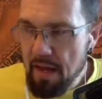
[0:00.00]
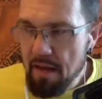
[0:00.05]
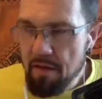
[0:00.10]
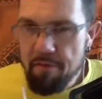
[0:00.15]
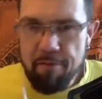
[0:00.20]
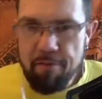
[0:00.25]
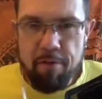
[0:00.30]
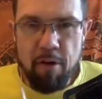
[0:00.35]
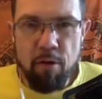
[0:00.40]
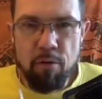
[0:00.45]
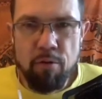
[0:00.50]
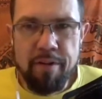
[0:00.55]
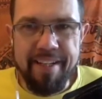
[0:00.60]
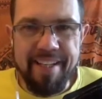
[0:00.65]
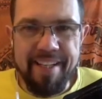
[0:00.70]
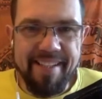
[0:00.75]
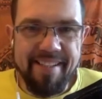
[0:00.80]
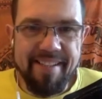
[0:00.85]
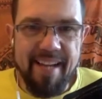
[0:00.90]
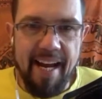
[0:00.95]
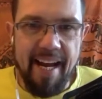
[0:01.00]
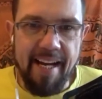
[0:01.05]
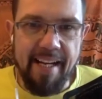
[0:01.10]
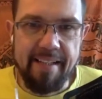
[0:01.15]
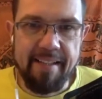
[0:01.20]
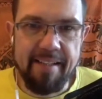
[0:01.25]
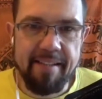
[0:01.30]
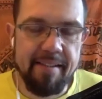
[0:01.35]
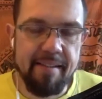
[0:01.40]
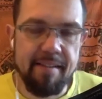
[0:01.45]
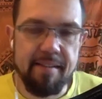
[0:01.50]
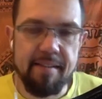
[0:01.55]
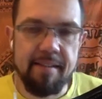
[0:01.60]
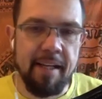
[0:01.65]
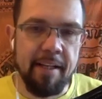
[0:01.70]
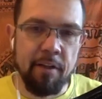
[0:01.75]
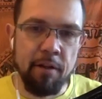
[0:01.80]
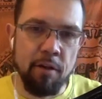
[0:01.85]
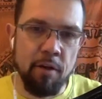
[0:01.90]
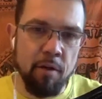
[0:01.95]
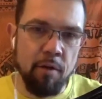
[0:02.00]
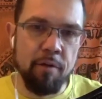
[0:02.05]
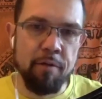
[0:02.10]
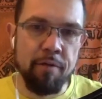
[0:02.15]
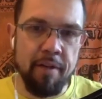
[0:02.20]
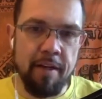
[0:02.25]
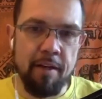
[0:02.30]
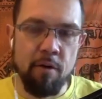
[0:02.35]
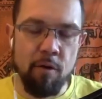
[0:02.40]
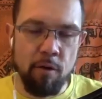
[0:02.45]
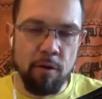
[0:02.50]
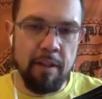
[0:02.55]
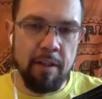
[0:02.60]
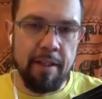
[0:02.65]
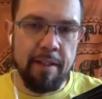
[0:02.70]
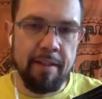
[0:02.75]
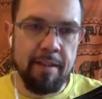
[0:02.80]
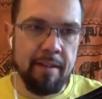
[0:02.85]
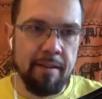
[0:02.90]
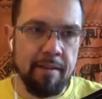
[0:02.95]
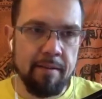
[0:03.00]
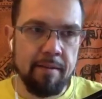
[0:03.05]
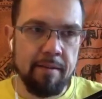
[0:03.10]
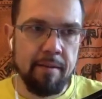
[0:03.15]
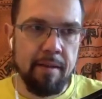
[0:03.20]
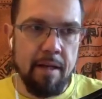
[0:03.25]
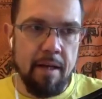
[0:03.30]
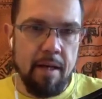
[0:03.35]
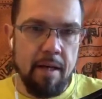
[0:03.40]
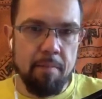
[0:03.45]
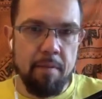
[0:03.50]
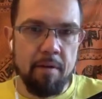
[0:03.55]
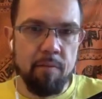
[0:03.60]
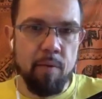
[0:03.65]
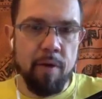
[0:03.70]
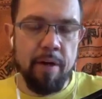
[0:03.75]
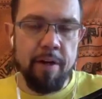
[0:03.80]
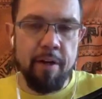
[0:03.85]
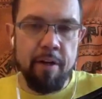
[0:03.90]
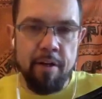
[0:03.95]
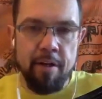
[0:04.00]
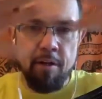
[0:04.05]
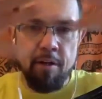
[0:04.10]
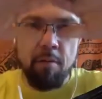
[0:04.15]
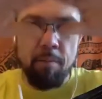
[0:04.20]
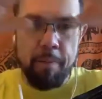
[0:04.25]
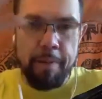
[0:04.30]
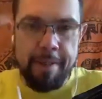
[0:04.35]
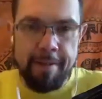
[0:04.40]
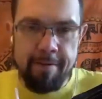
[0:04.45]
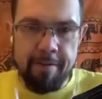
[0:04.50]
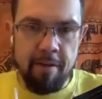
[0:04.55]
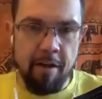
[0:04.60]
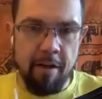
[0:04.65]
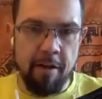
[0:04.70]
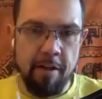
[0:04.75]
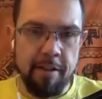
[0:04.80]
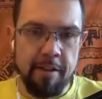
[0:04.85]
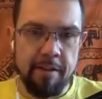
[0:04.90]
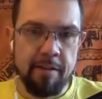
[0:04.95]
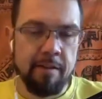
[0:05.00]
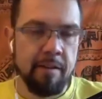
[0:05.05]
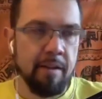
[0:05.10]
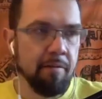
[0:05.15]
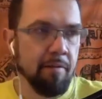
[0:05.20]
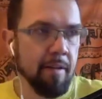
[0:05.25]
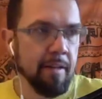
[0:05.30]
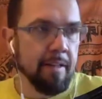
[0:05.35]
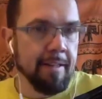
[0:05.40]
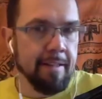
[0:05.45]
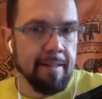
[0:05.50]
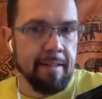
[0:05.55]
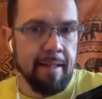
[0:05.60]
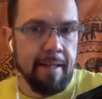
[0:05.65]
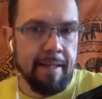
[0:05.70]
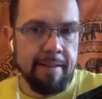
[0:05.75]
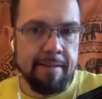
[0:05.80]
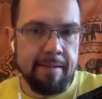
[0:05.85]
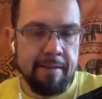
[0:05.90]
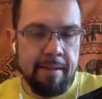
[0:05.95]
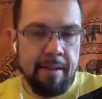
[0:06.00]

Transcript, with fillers: floating tanks. I don't know if they're called like that, but where you're in complete darkness, you have a little light.